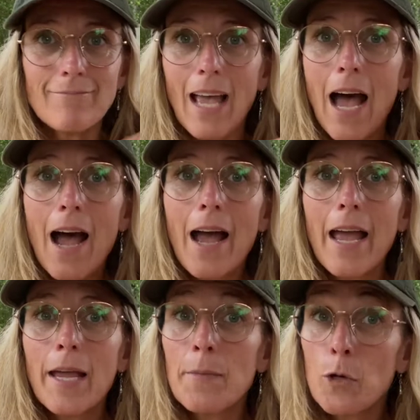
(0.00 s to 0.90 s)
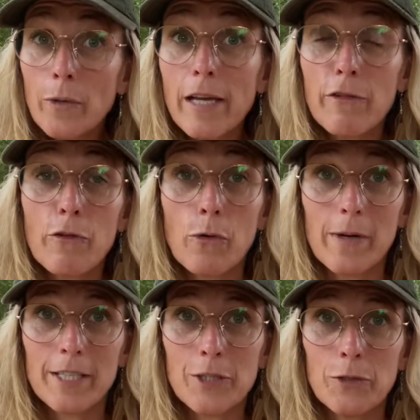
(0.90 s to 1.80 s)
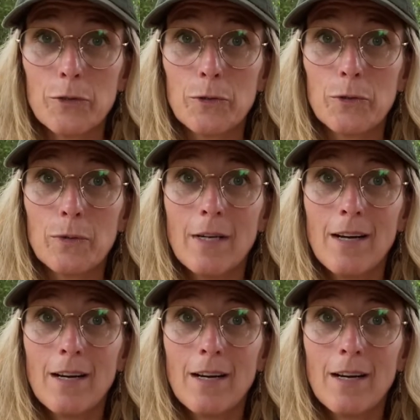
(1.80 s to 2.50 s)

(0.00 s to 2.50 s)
looking forward to